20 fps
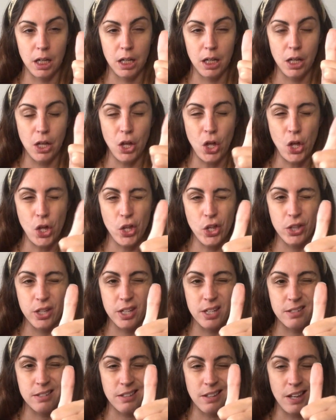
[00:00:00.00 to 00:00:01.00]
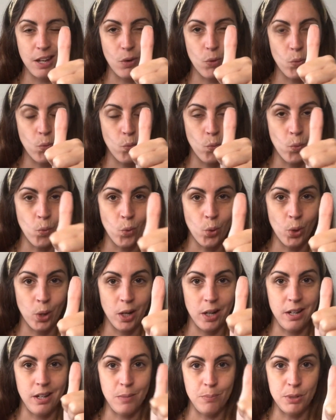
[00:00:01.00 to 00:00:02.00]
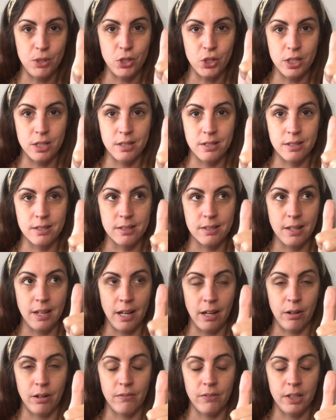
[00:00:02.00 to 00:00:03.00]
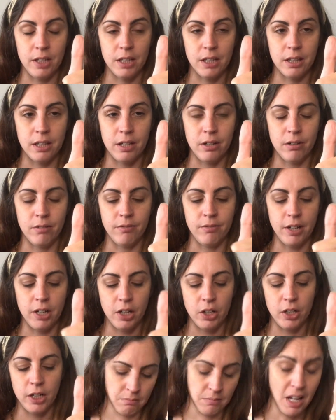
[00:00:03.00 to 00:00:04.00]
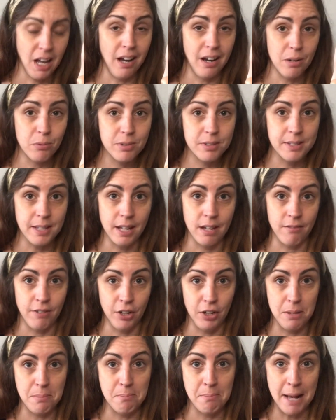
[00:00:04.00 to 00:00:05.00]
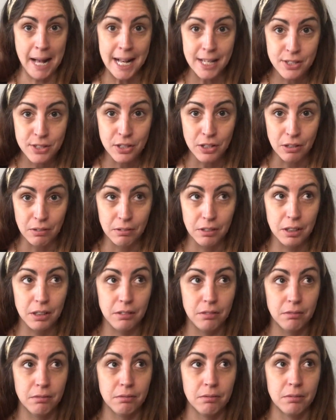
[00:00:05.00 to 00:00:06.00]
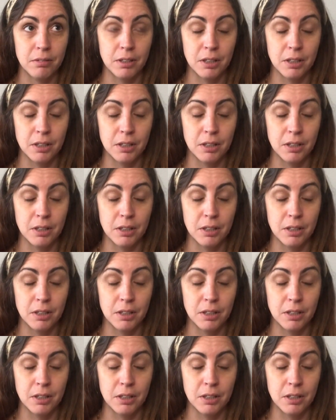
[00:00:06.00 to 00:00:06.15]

all these like war images out of it that are very, I would say, very masculine.